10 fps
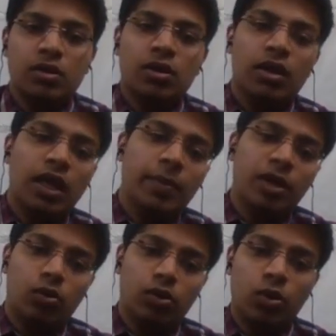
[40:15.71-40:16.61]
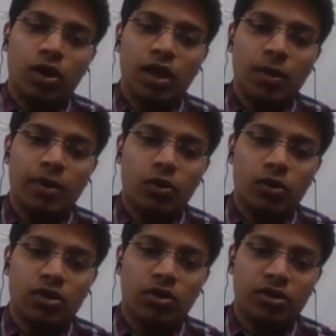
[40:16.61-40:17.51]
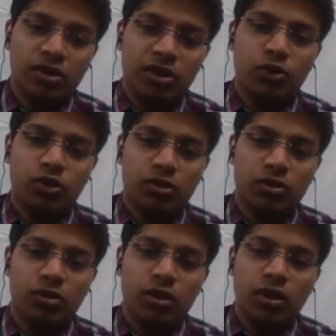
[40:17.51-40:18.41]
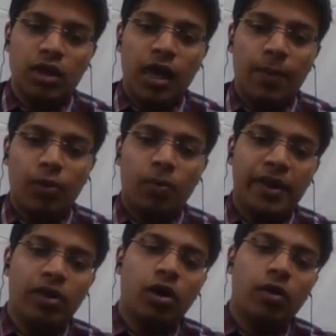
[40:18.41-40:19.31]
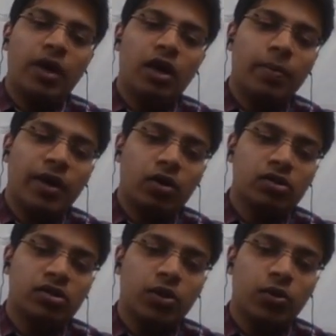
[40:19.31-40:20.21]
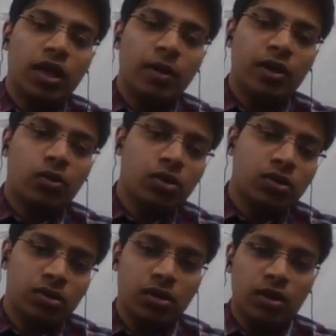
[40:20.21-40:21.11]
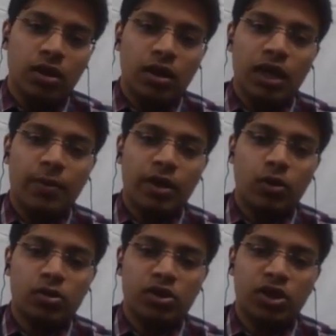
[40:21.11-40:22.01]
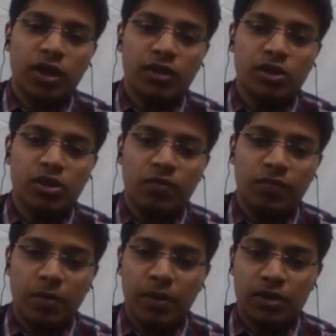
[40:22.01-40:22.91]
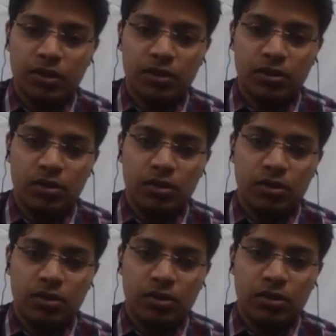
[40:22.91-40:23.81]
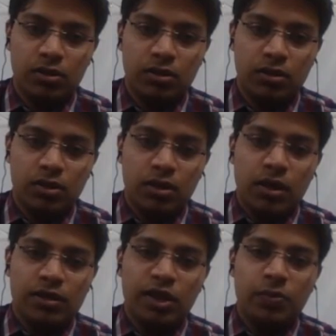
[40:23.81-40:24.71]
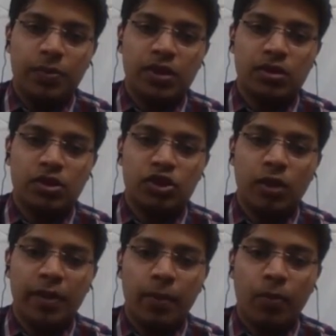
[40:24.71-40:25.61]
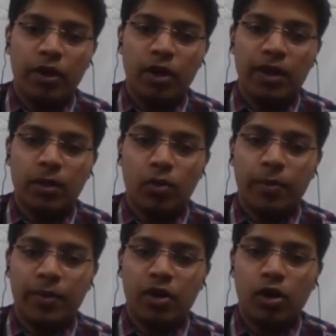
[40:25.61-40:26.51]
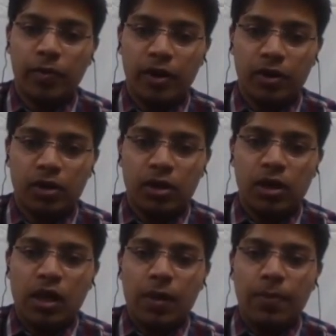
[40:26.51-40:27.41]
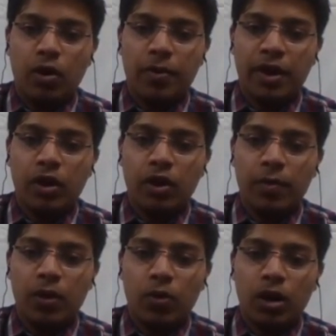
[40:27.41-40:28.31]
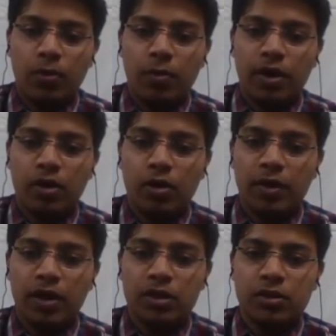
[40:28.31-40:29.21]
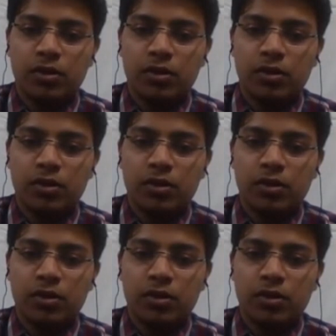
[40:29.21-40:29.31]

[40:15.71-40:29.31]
Labor courts, what are labor courts? Constitution. Appropriate government may constitute labor courts. Labor courts shall consist of one person. Such person shall be appointed by the appropriate government. Appropriate government, what appropriate government does?